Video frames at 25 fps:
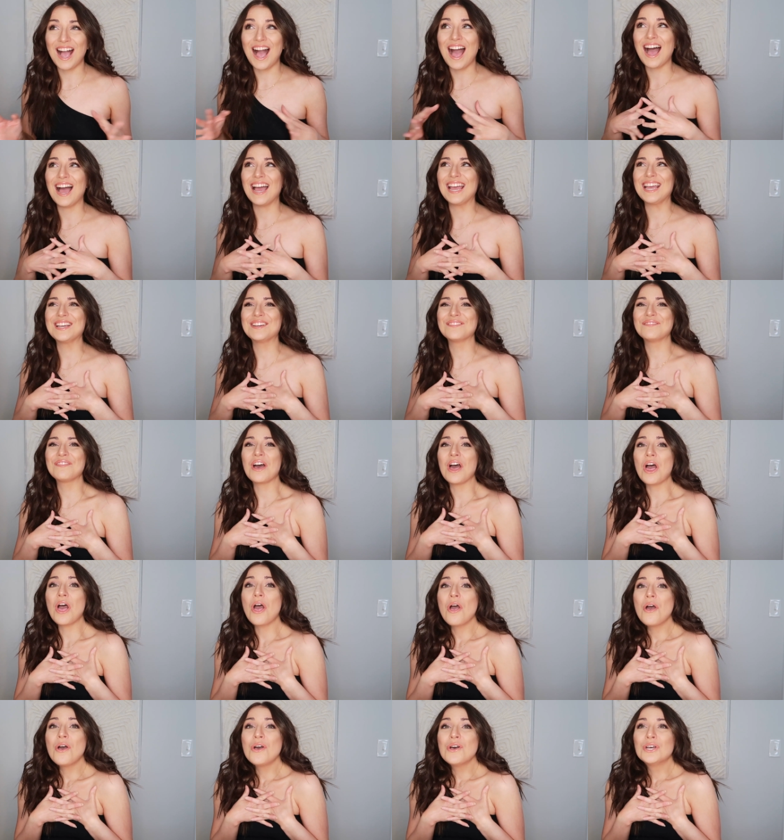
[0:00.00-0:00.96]
I am
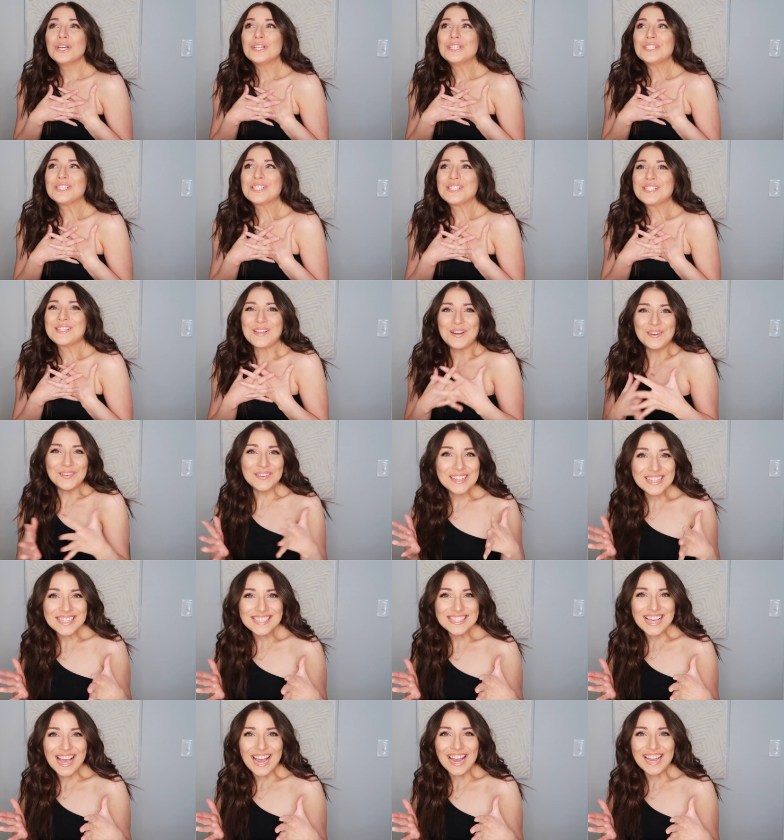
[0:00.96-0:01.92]
so
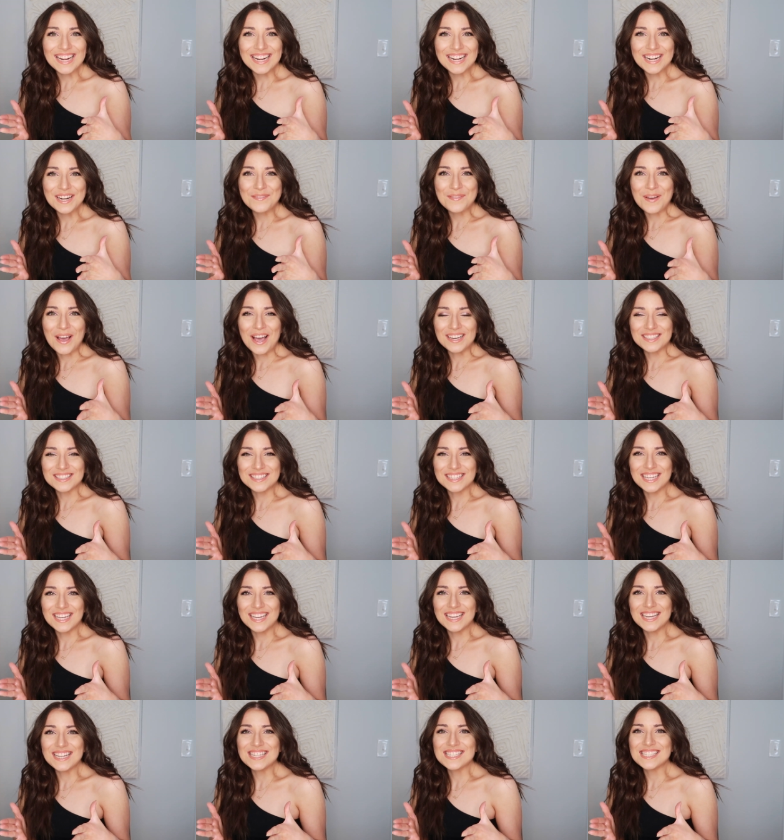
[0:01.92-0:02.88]
excited about
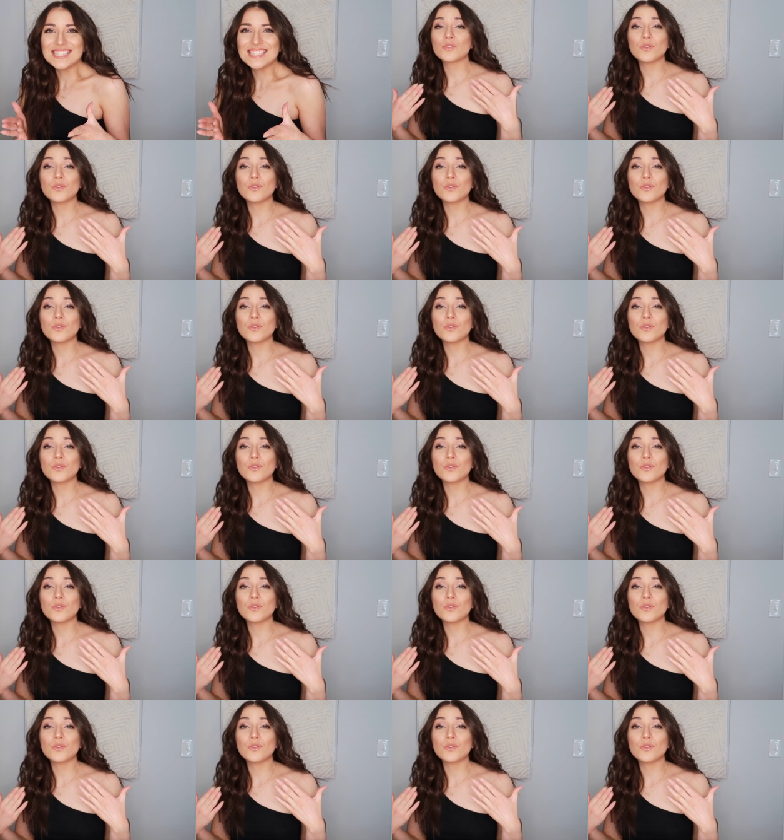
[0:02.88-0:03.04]
this.